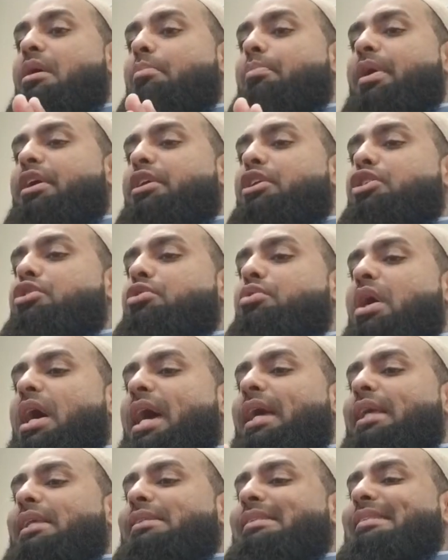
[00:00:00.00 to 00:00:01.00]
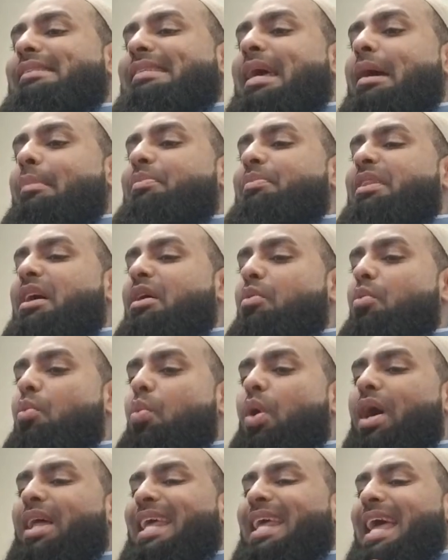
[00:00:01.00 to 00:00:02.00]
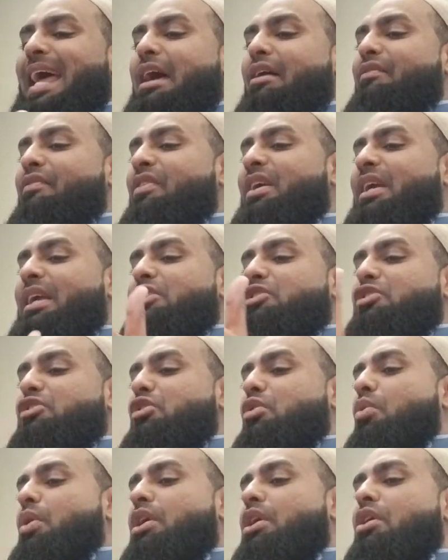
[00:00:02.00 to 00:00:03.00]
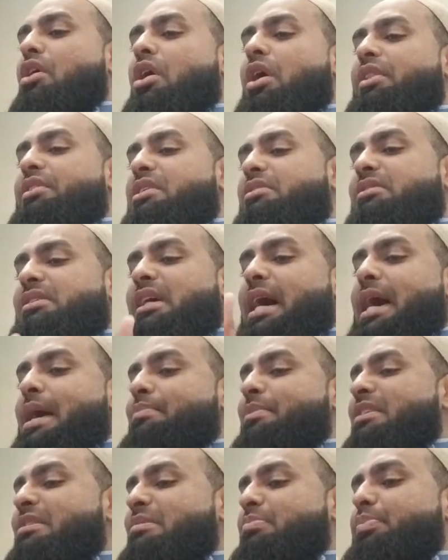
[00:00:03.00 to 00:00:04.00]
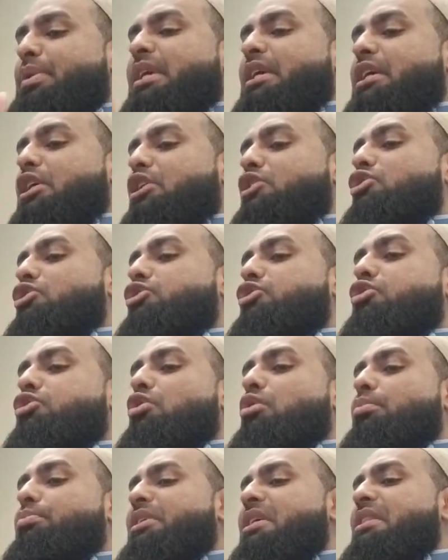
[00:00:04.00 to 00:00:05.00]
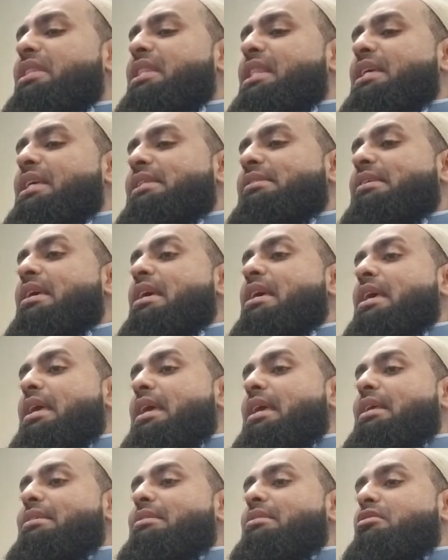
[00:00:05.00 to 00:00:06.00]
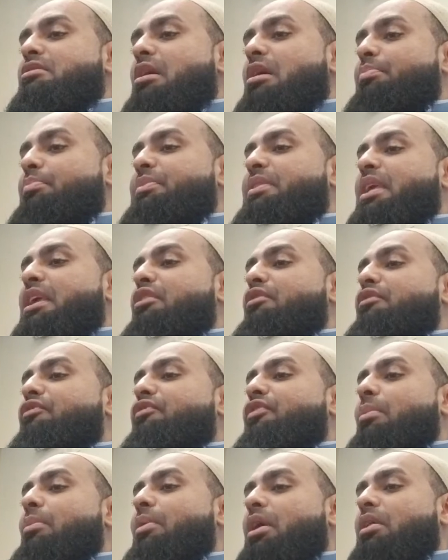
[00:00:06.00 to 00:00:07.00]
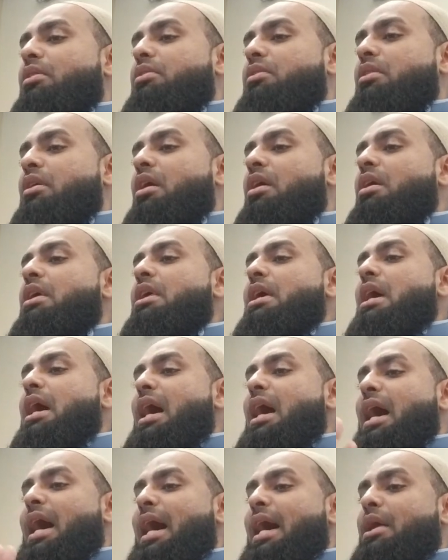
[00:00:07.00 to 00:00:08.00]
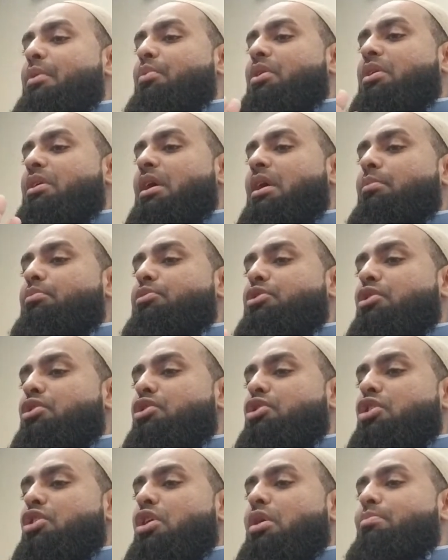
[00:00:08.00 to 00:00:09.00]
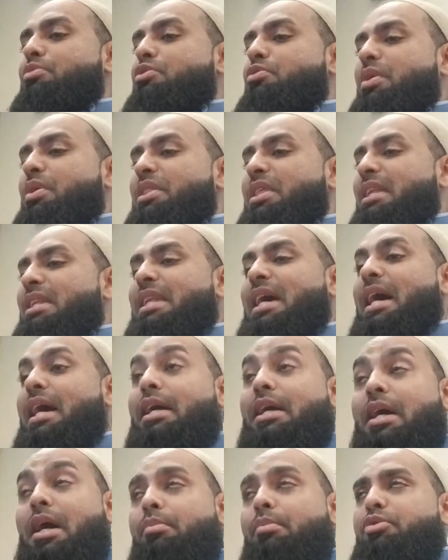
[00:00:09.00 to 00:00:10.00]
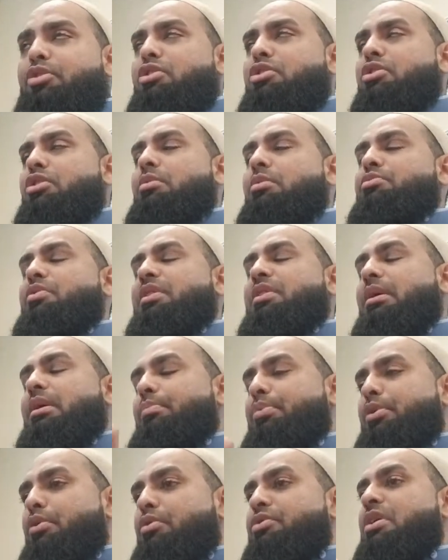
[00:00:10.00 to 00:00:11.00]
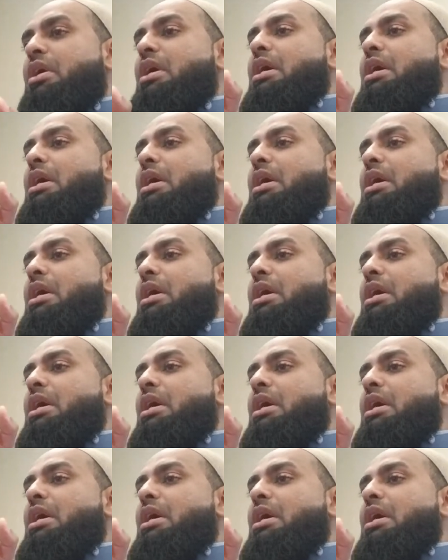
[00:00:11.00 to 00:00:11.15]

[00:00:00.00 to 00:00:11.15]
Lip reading: but you accept that whatever is going on, the time that's being consumed in this is something from Allah. I will come to terms with it. Not come to terms with abuse,